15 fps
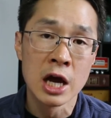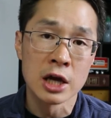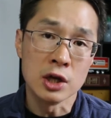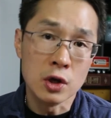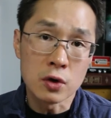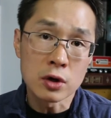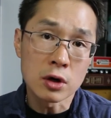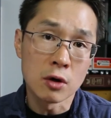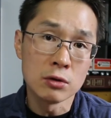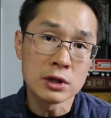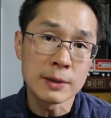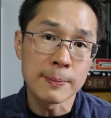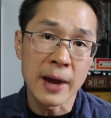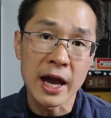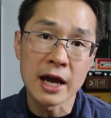you're
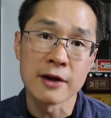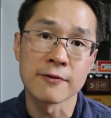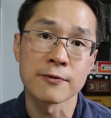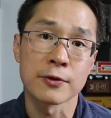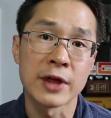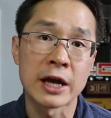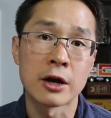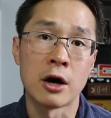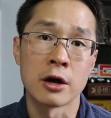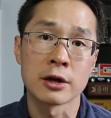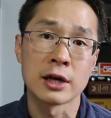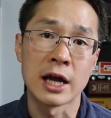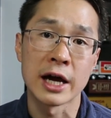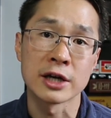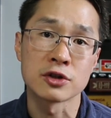only paying for that
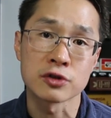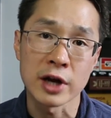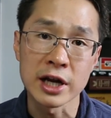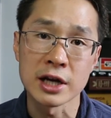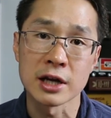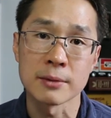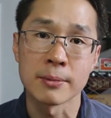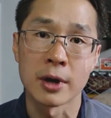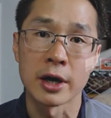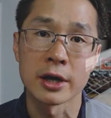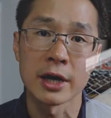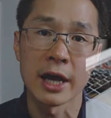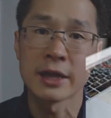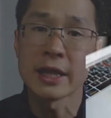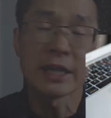online trading part. And